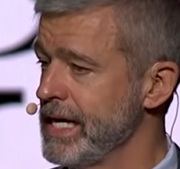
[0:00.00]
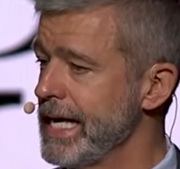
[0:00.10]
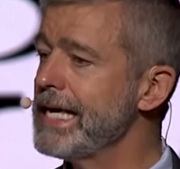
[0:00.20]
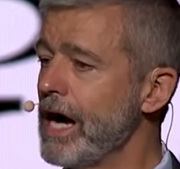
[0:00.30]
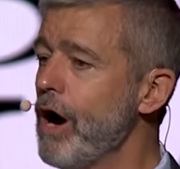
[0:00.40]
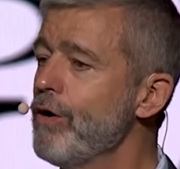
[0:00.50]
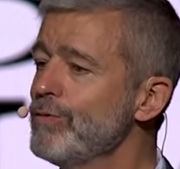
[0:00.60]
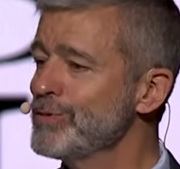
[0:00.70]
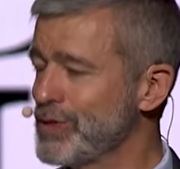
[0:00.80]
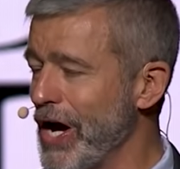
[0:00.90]
He
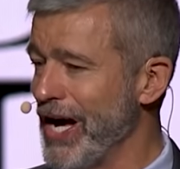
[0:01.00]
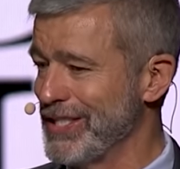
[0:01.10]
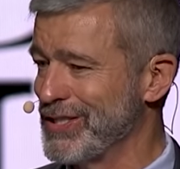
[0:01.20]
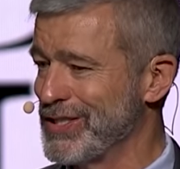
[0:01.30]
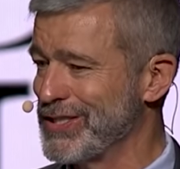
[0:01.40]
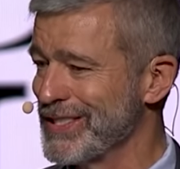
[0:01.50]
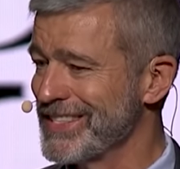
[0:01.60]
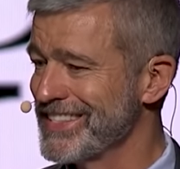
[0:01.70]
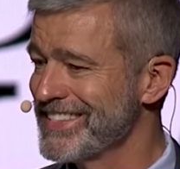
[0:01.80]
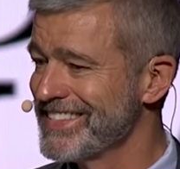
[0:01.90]
owns us.
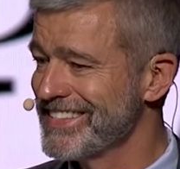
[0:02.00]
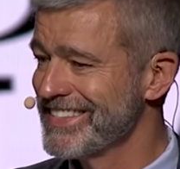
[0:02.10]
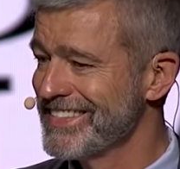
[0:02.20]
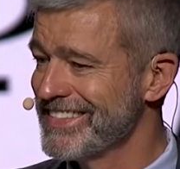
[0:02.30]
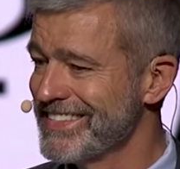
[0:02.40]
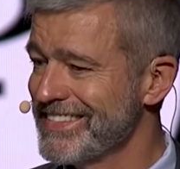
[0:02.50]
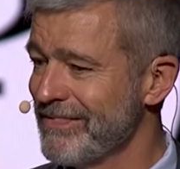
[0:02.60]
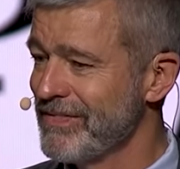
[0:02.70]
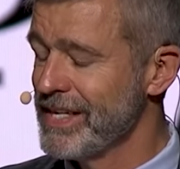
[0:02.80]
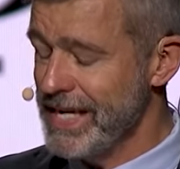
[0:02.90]

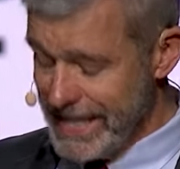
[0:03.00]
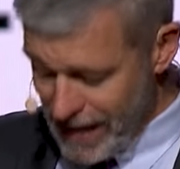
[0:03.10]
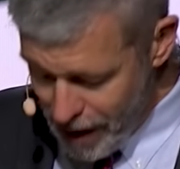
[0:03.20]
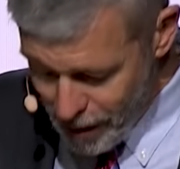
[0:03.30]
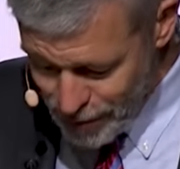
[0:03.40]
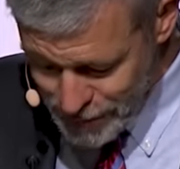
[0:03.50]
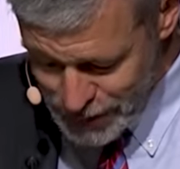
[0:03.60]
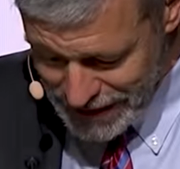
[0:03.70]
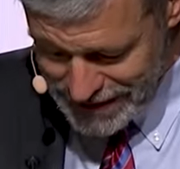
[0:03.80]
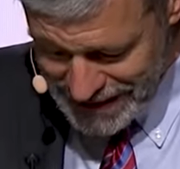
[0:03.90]
He
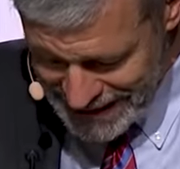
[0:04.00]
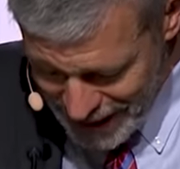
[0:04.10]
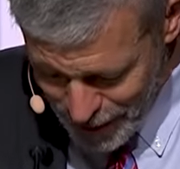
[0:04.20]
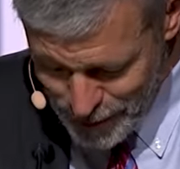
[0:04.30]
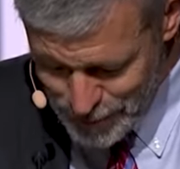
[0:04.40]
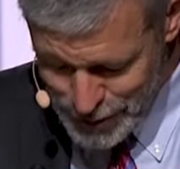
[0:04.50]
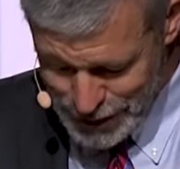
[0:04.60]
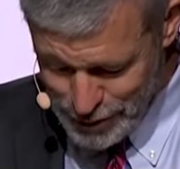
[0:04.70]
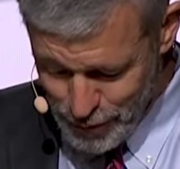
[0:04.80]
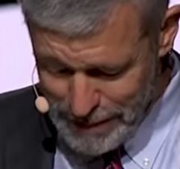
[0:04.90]
owns us. He owns
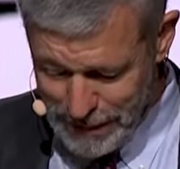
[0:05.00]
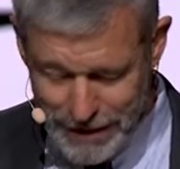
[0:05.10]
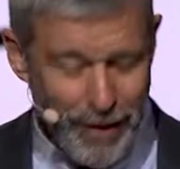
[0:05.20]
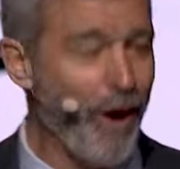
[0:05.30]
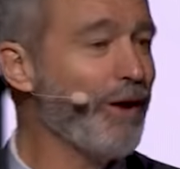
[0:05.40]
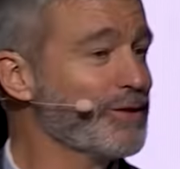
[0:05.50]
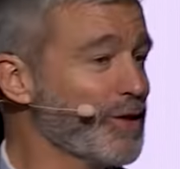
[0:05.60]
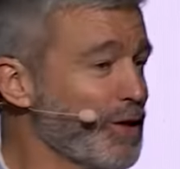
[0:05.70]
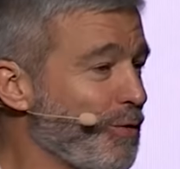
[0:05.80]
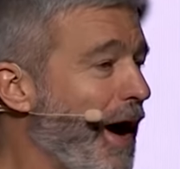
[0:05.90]
us. We belong
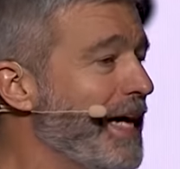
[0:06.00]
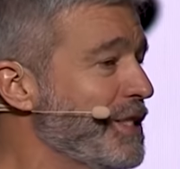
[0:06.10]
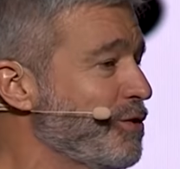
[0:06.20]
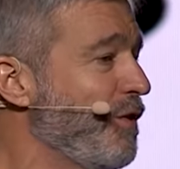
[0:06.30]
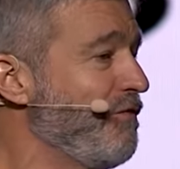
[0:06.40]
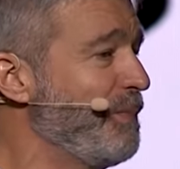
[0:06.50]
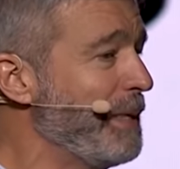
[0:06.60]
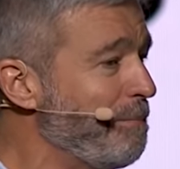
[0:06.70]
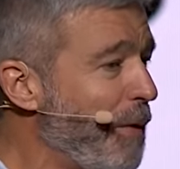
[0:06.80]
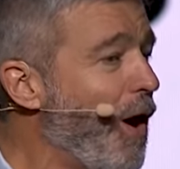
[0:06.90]
to Christ. We've
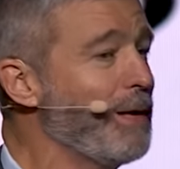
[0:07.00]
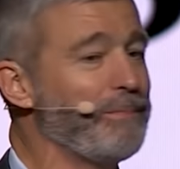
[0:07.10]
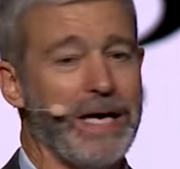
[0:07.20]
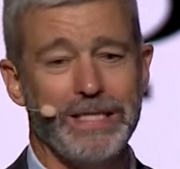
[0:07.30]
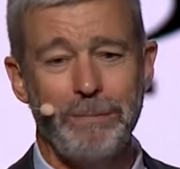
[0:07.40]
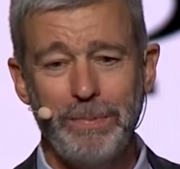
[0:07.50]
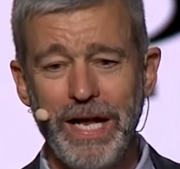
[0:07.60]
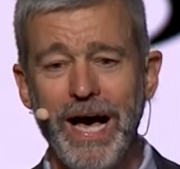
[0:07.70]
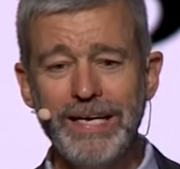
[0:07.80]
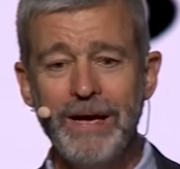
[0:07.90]
been bought by the
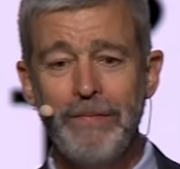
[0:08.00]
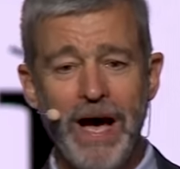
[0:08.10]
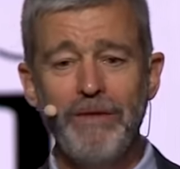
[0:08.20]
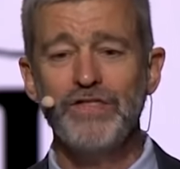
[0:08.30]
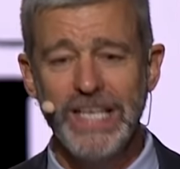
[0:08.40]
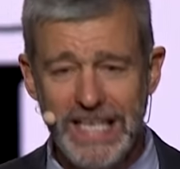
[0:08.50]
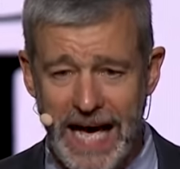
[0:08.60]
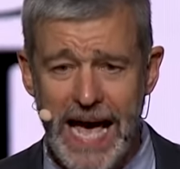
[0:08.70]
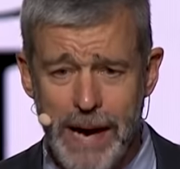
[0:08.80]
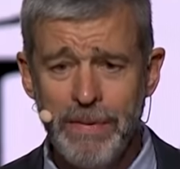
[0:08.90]
blood of the
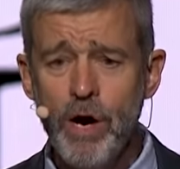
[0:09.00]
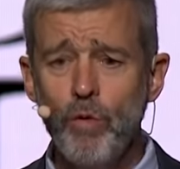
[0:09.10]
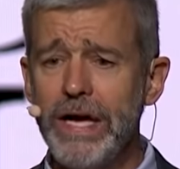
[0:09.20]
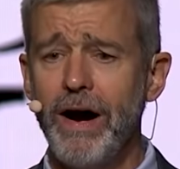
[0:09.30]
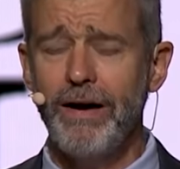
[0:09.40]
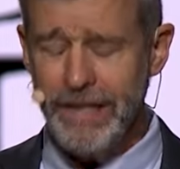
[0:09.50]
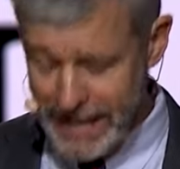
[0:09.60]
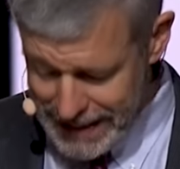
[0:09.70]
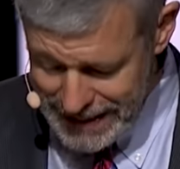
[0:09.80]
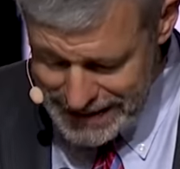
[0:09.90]
lamb. We are
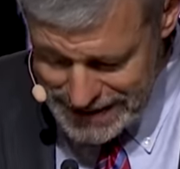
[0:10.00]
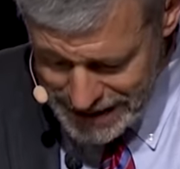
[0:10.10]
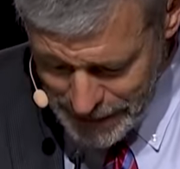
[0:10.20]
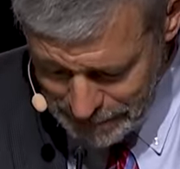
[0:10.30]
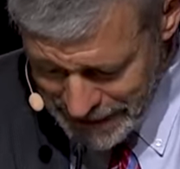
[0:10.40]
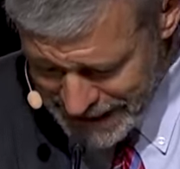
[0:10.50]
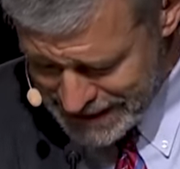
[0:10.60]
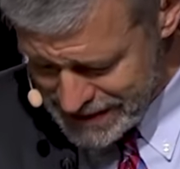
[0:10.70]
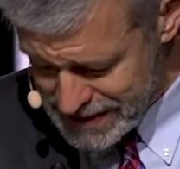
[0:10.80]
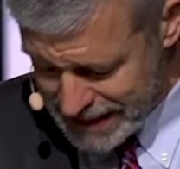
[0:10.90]
his
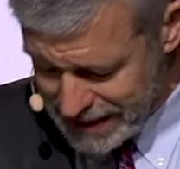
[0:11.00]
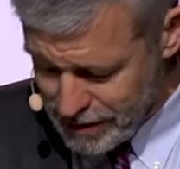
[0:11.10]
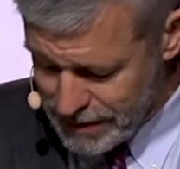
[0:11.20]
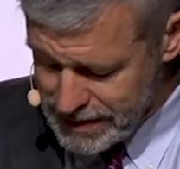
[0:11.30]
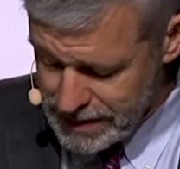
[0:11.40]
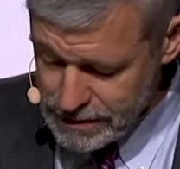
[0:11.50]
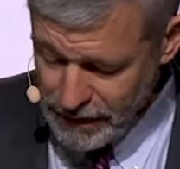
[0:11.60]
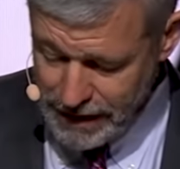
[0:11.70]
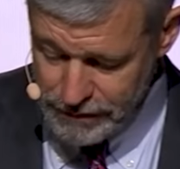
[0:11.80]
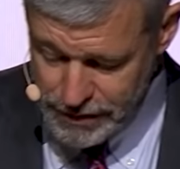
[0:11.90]
men. 2 Corinthians
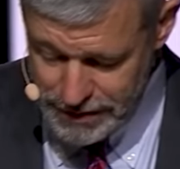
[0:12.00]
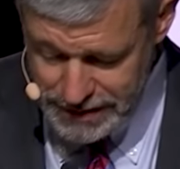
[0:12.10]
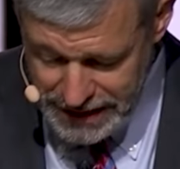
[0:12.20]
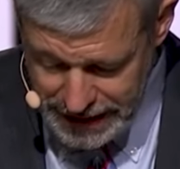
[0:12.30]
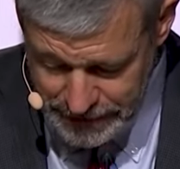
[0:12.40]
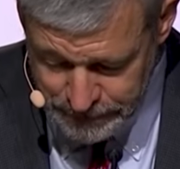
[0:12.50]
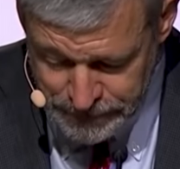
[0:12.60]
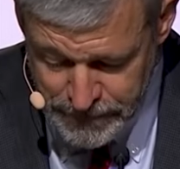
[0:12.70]
5:13.